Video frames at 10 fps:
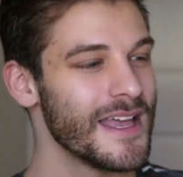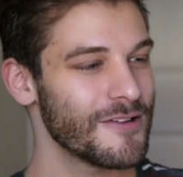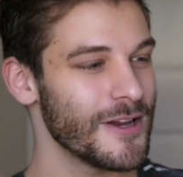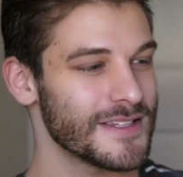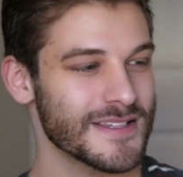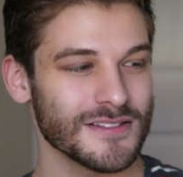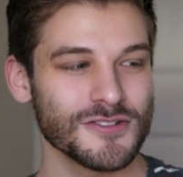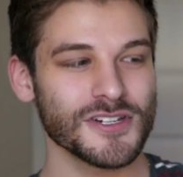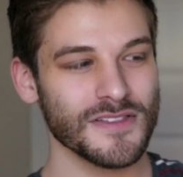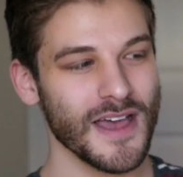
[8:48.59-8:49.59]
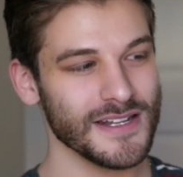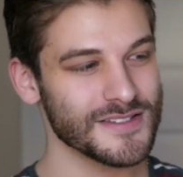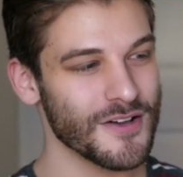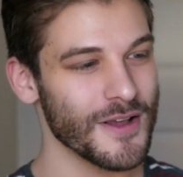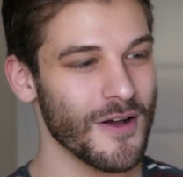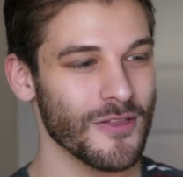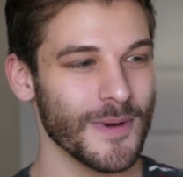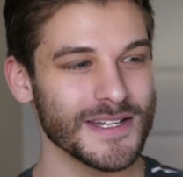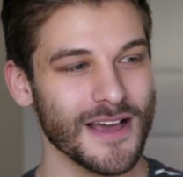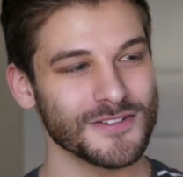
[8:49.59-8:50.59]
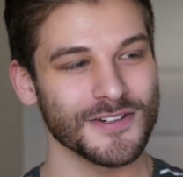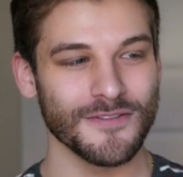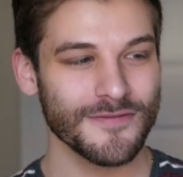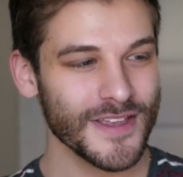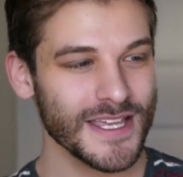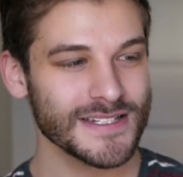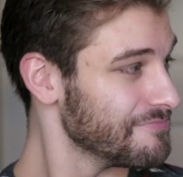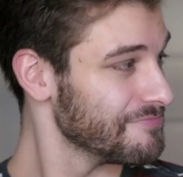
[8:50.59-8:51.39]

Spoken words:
create this illusion that it's going all the way down to her feet.